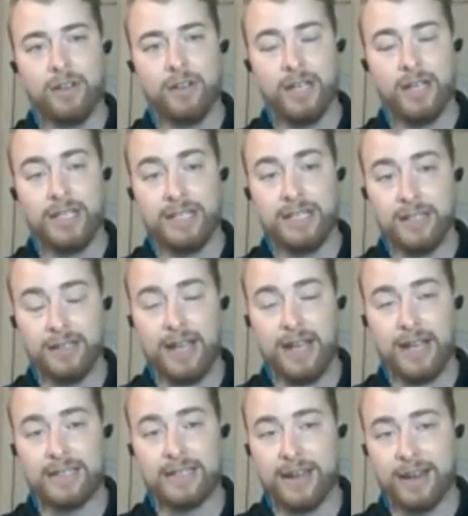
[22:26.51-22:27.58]
It still
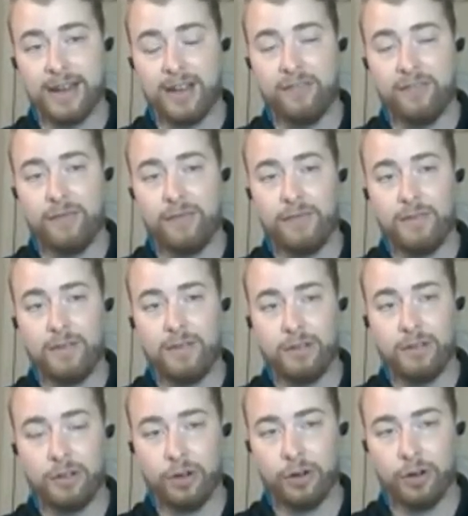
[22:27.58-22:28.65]
has enough
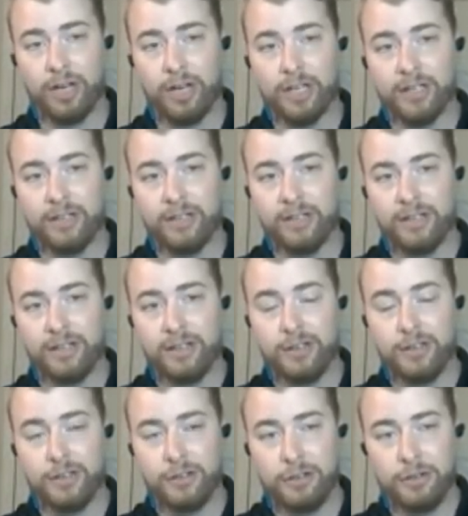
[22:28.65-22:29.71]
current
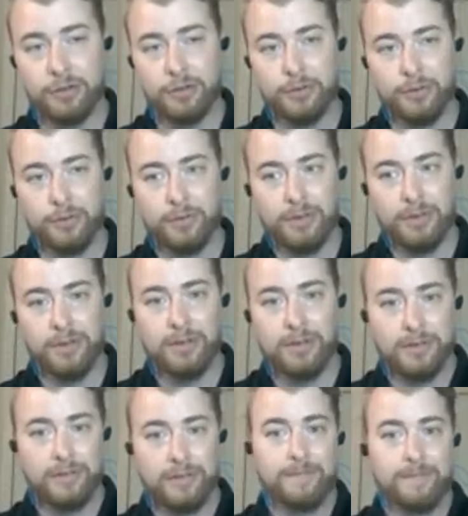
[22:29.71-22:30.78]
to
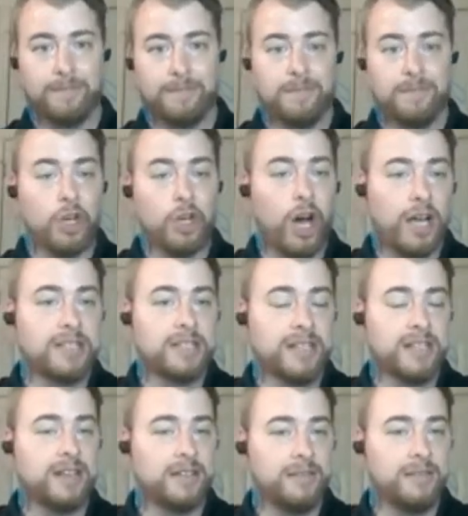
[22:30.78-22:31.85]
cause
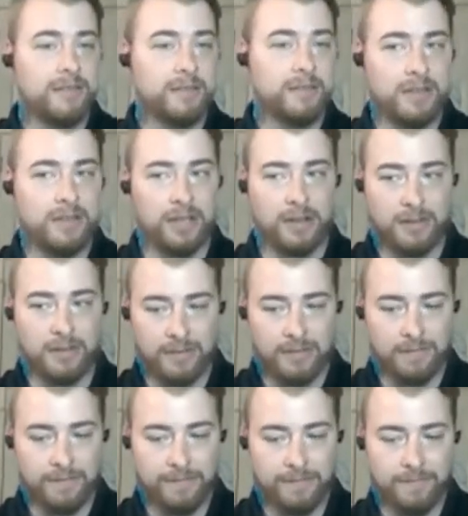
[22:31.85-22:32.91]
the
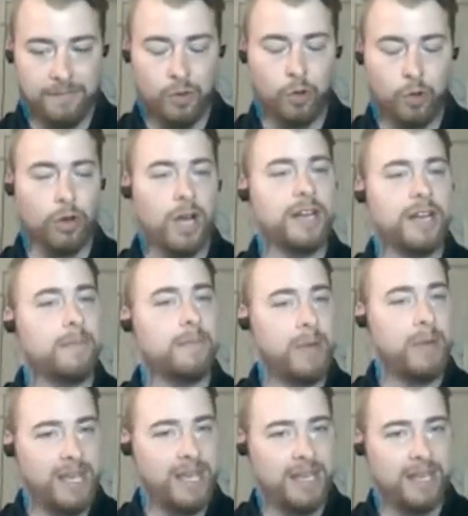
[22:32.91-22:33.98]
chronic
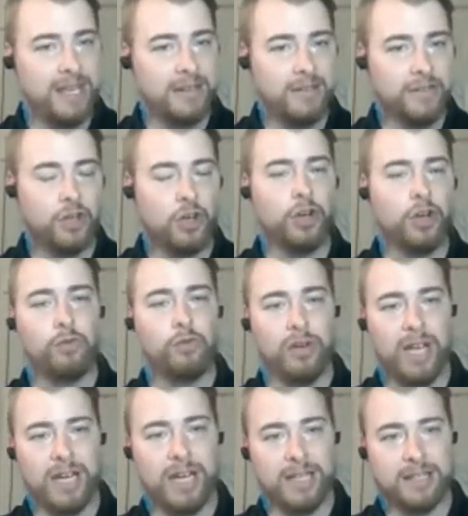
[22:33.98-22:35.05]
pain, the
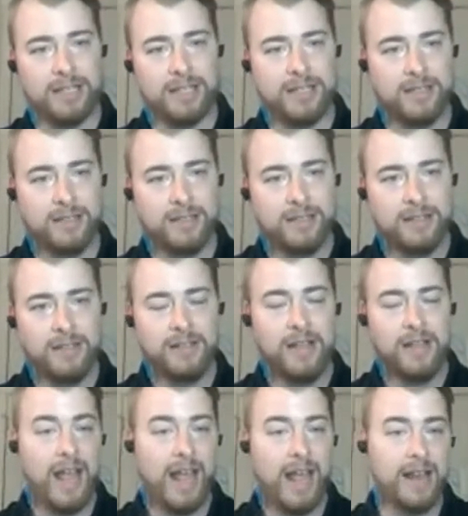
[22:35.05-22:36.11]
arthritis,
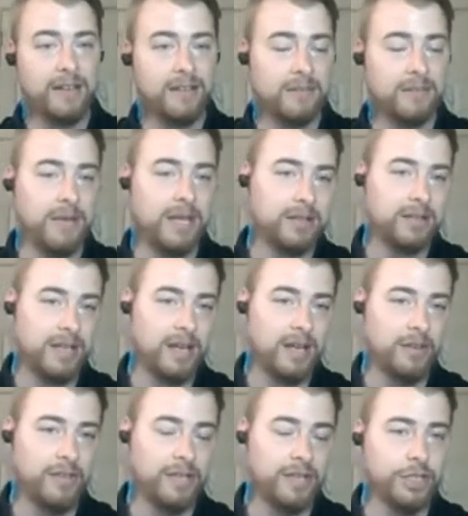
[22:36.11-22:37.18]
and the mental
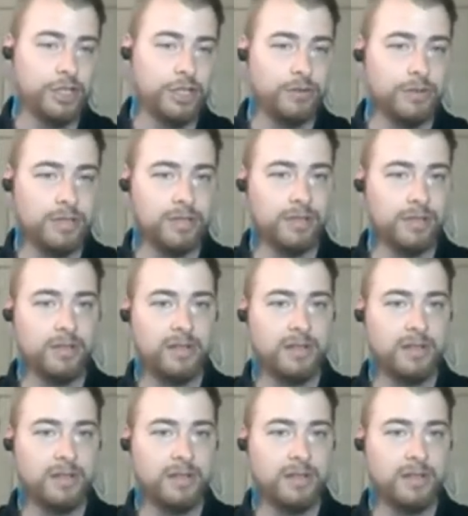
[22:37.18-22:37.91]
health issues.